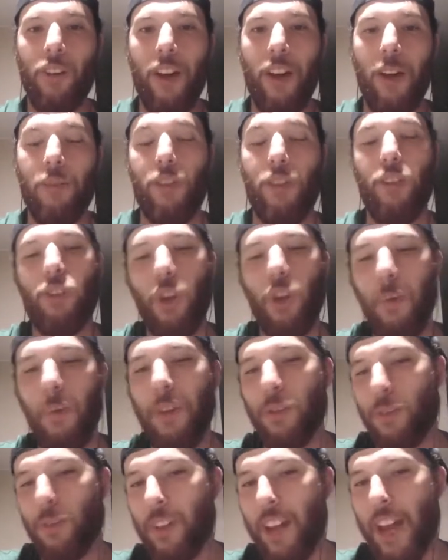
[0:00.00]
She told me
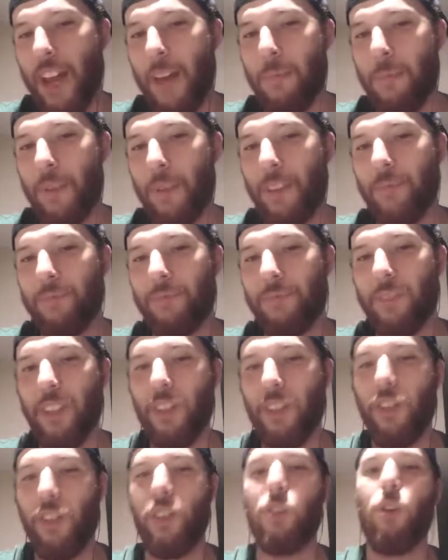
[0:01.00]
this was going to happen.
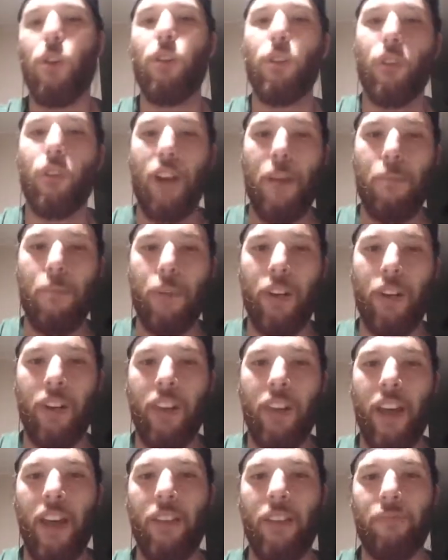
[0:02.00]
She told her grandpa
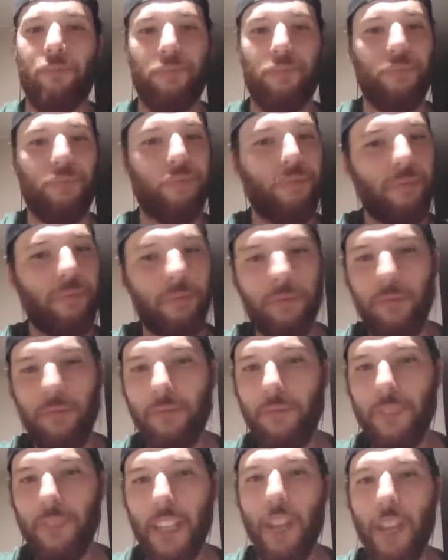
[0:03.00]
that.
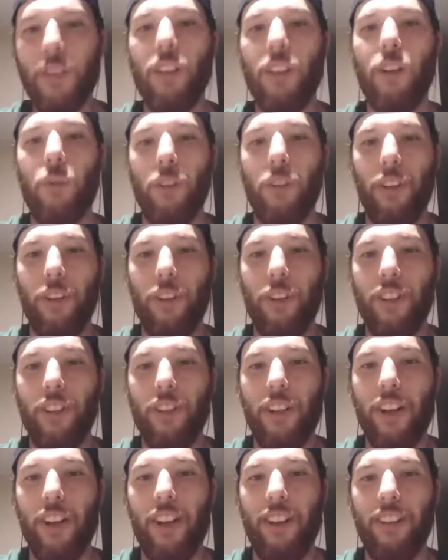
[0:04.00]
How's the little one doing?
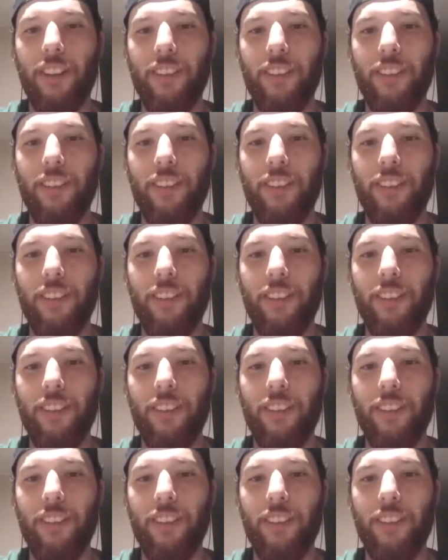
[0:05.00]
He's all right.